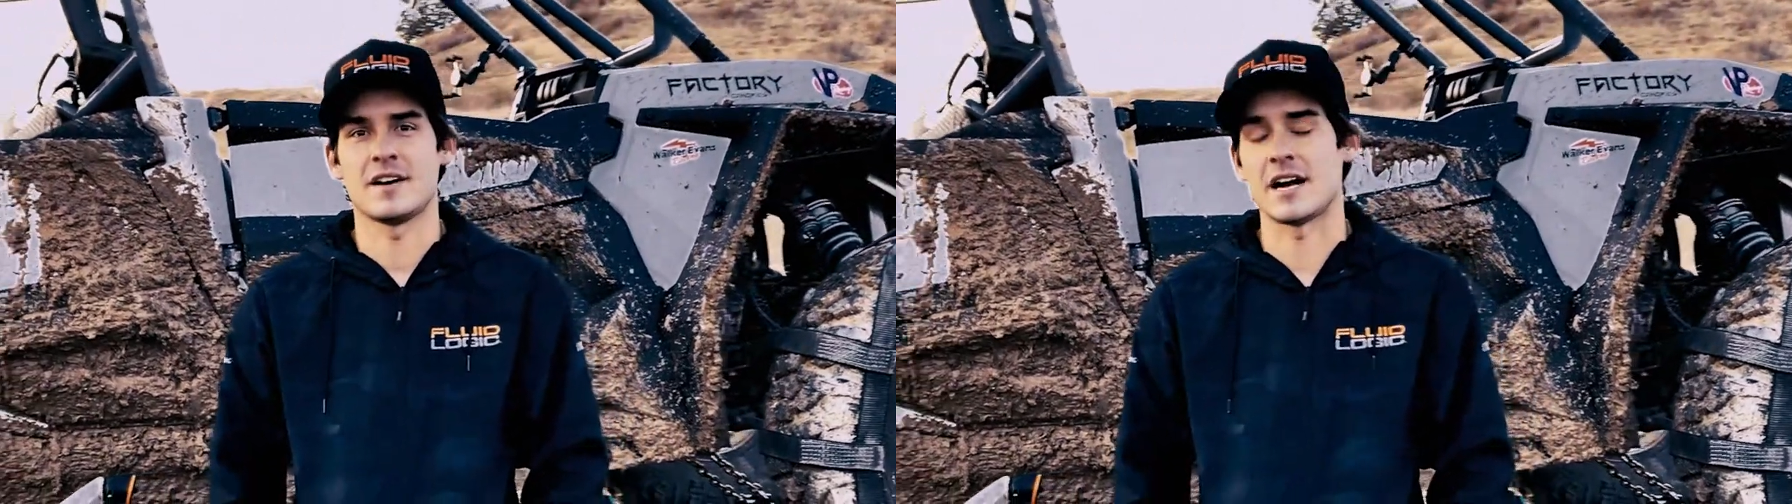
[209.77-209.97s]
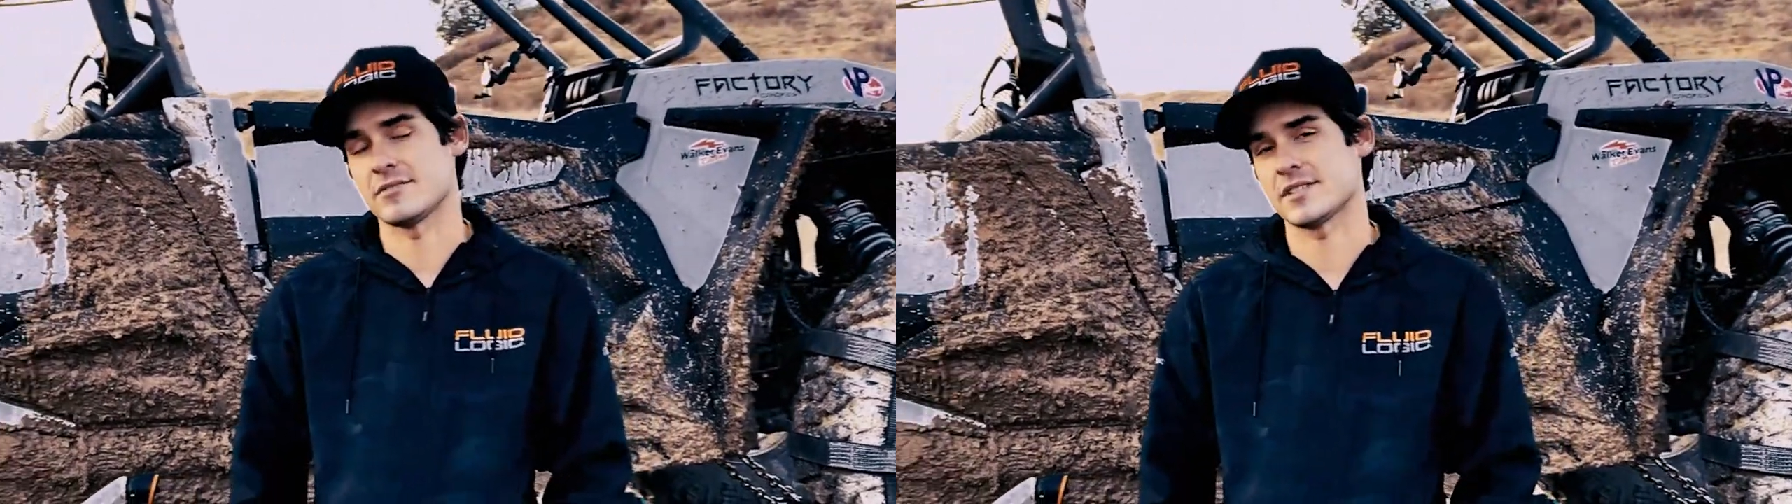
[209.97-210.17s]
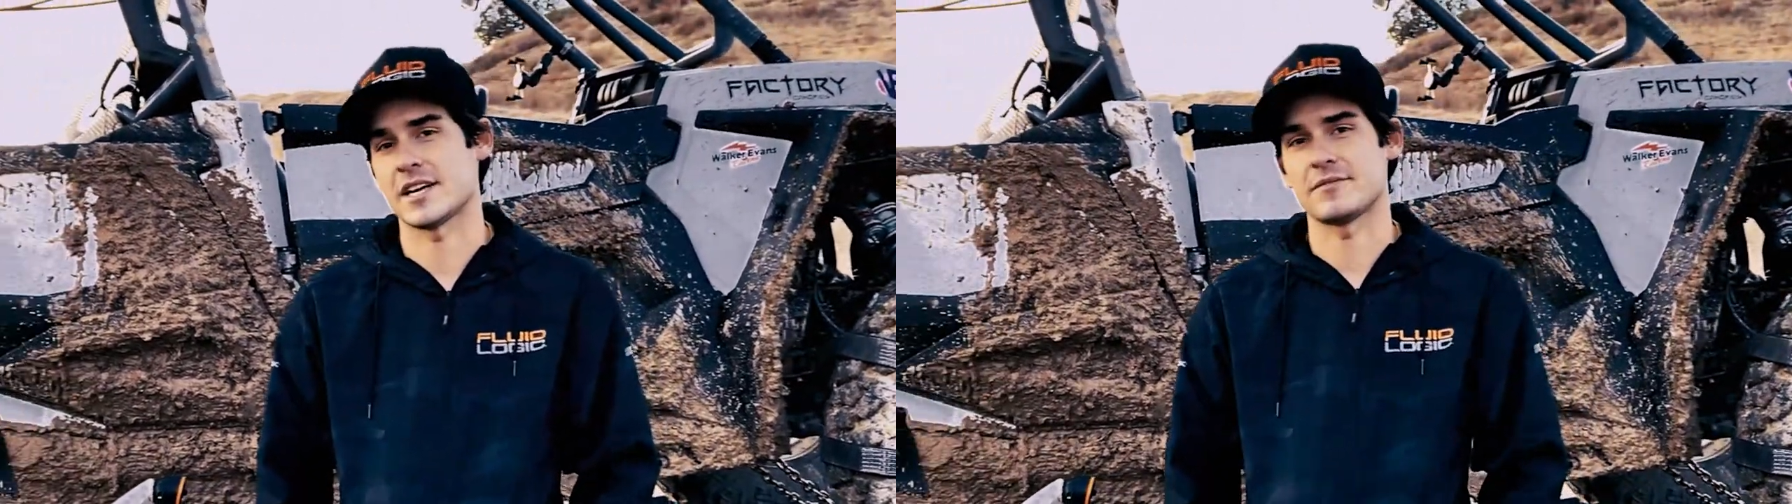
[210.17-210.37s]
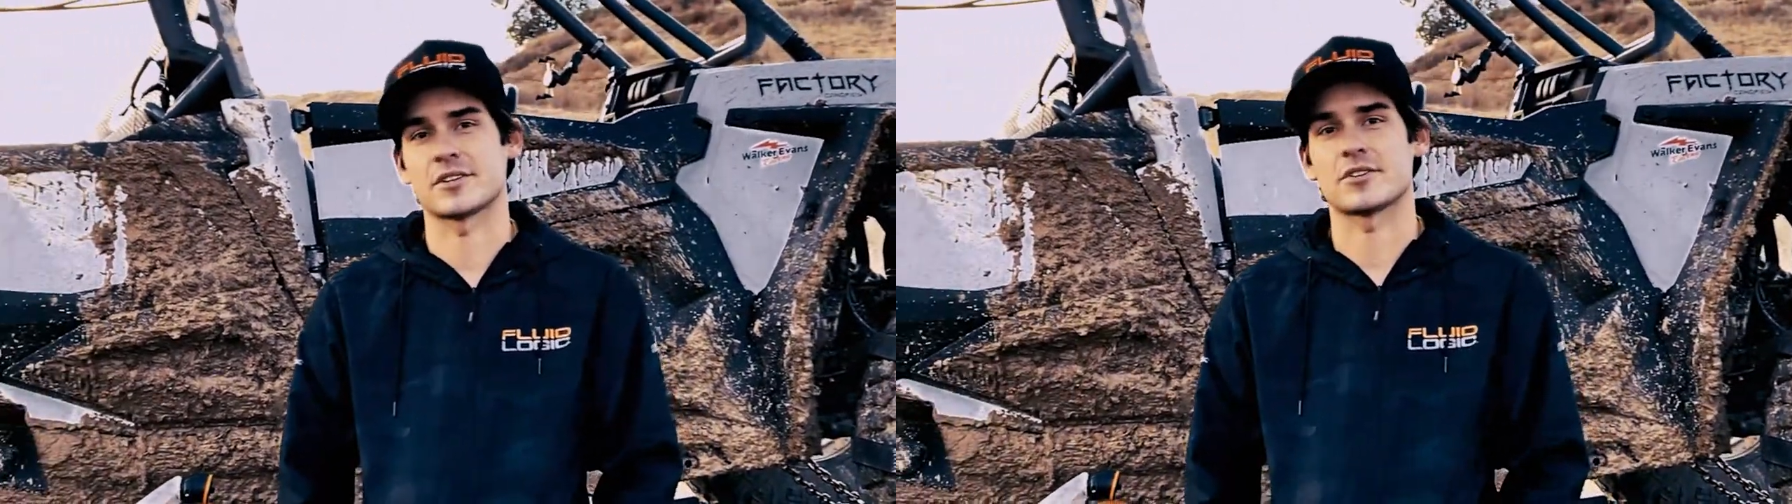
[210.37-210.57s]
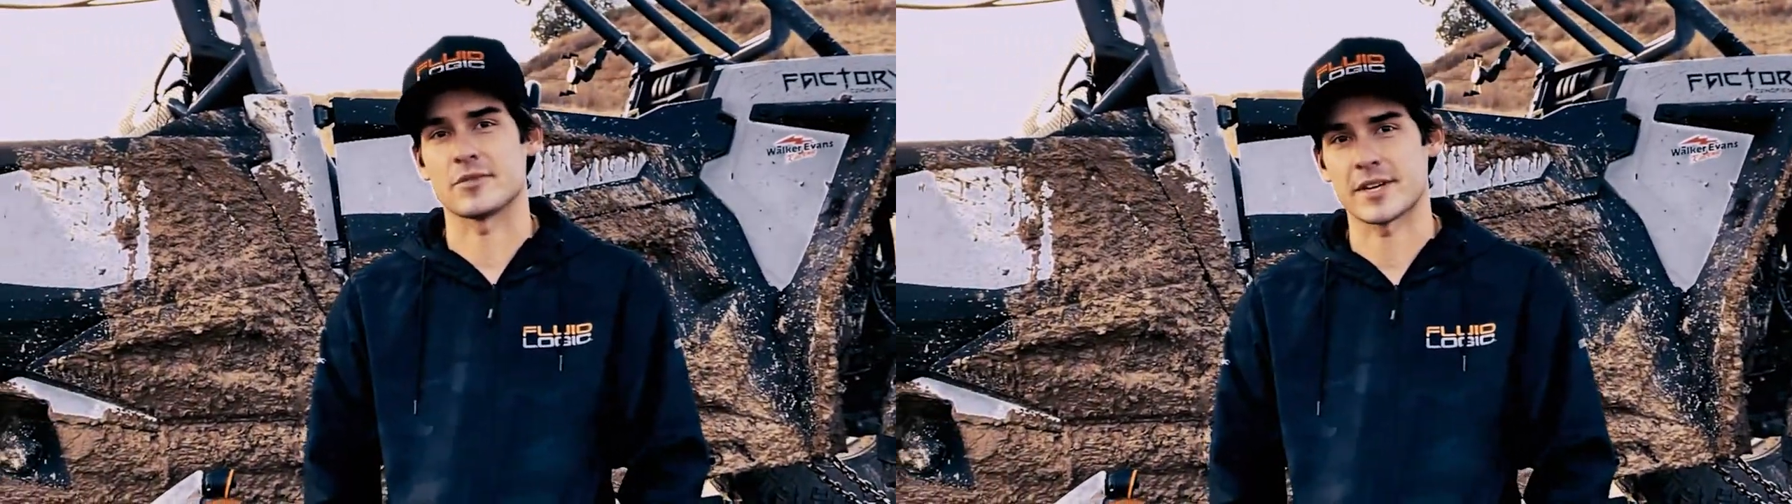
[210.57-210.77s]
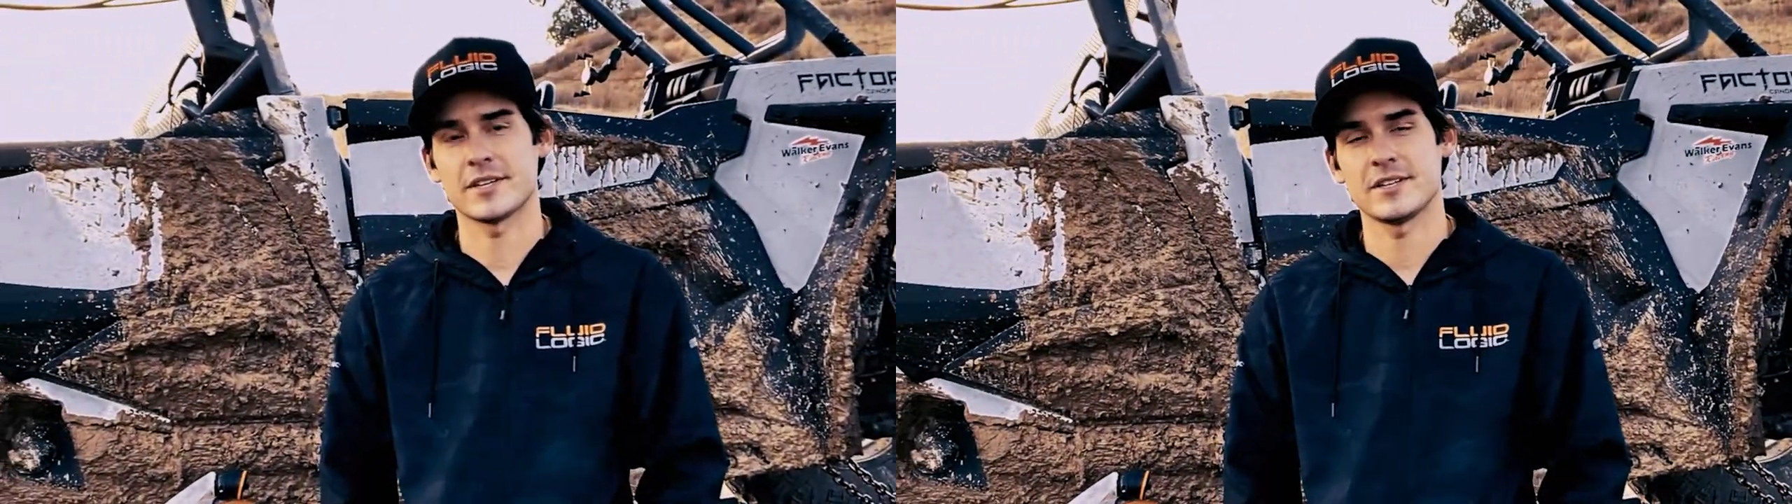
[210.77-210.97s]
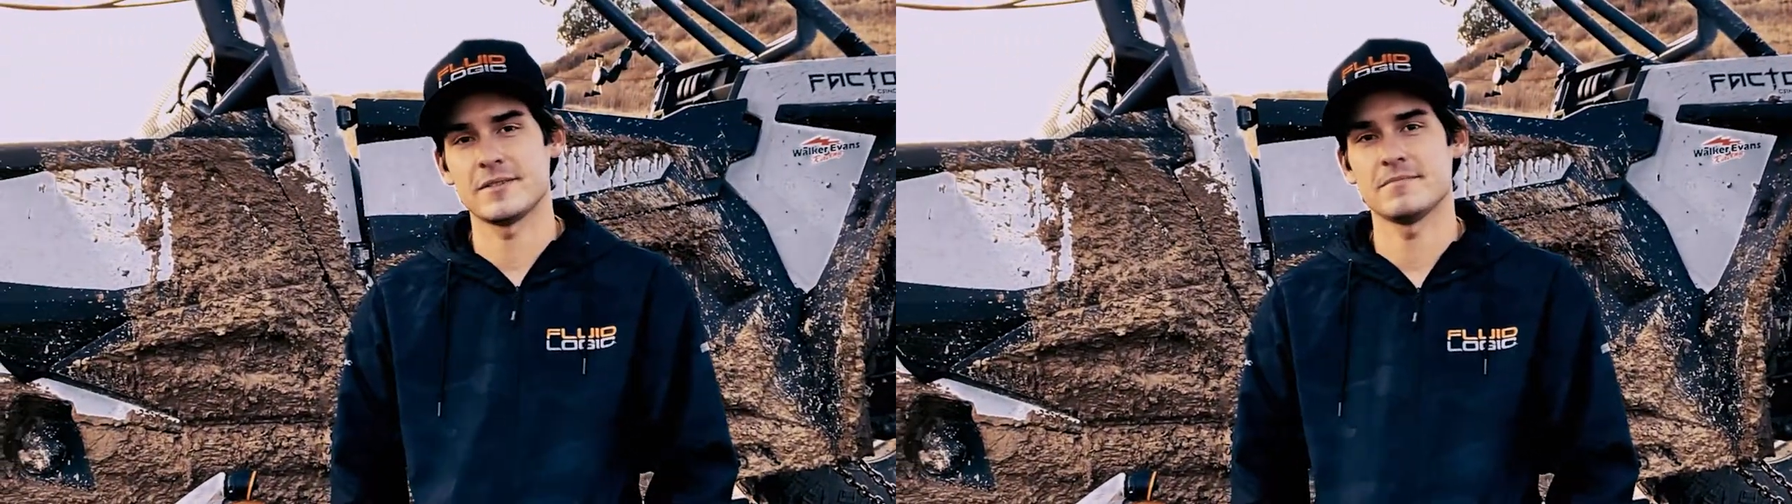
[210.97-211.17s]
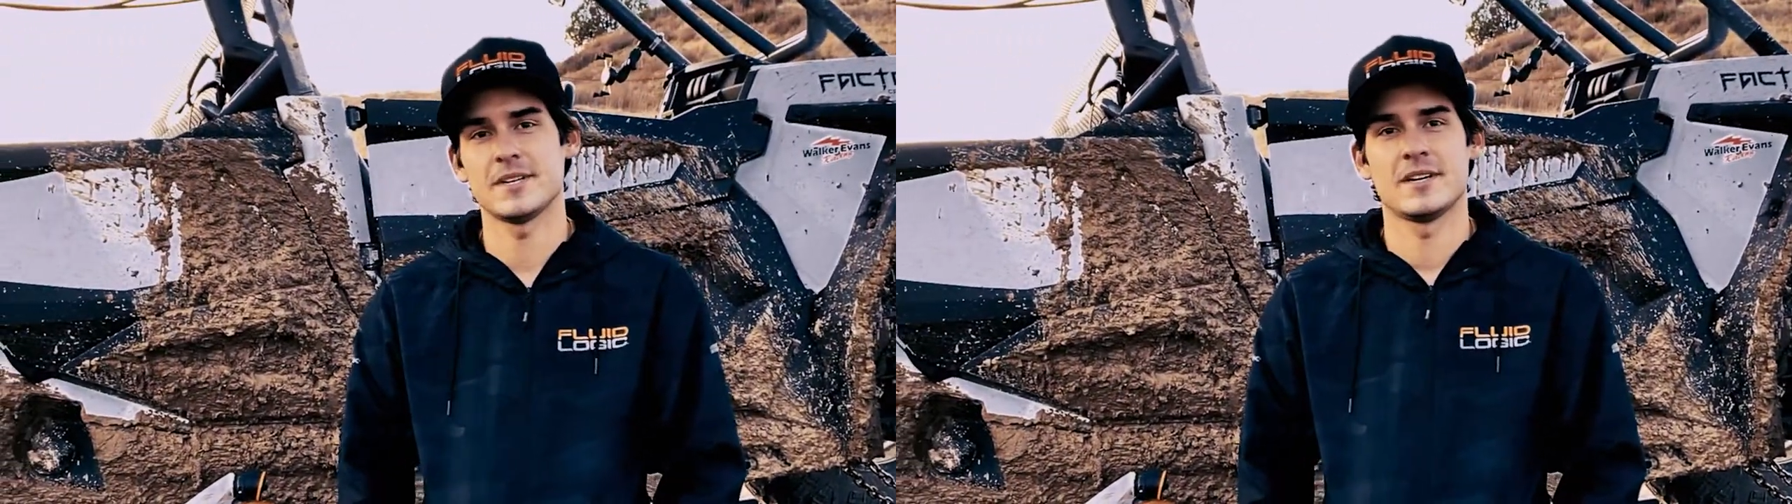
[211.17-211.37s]
outside of a
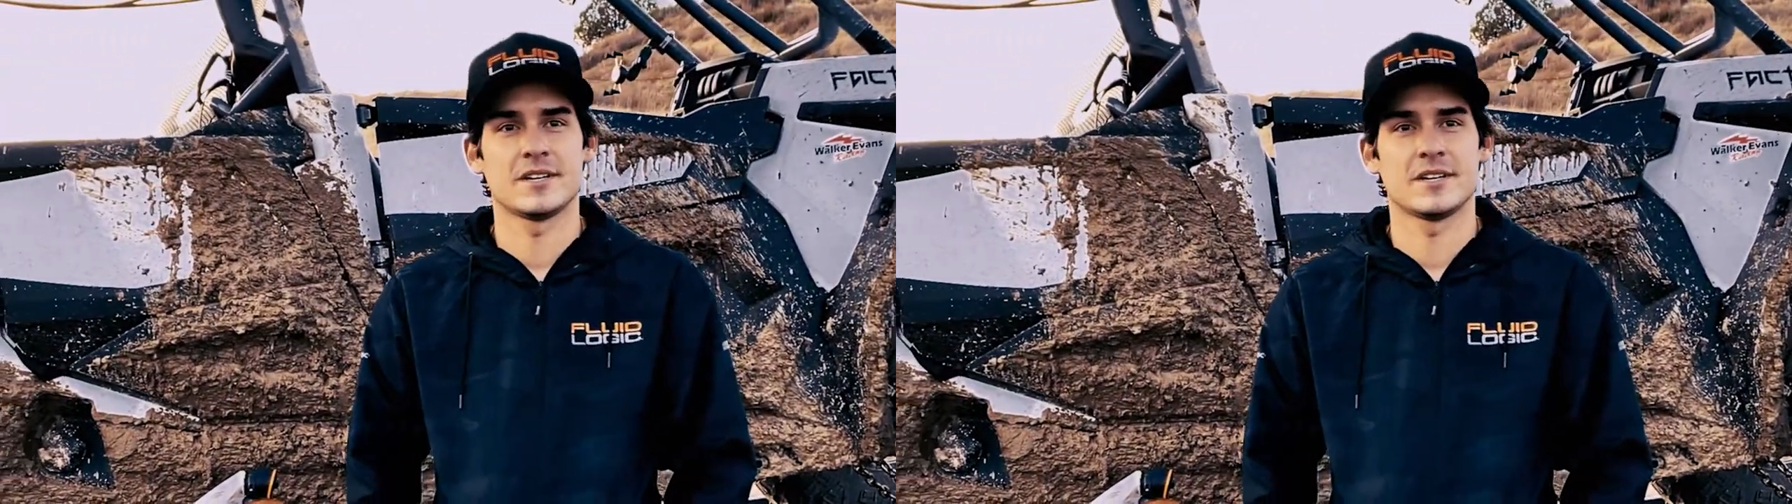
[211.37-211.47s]
curriculum,